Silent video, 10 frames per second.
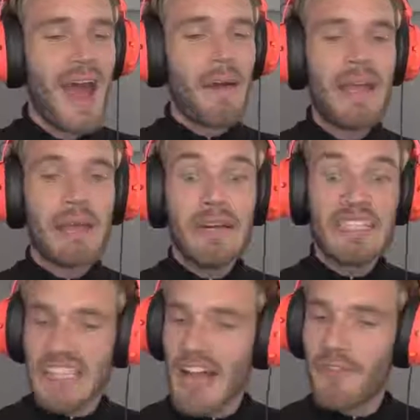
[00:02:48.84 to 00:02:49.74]
making
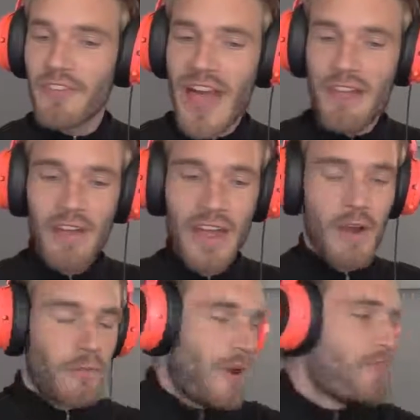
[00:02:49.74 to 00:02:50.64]
myself laugh!
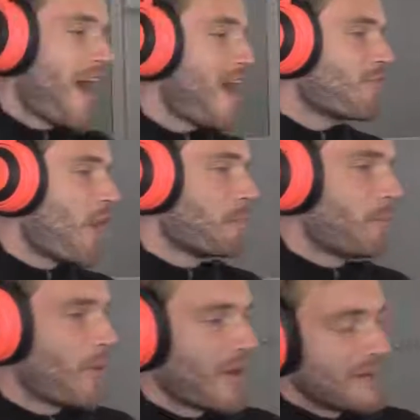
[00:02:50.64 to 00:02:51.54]
Revive 1
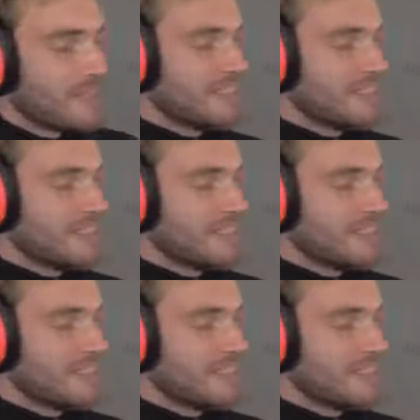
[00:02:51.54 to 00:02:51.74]
point!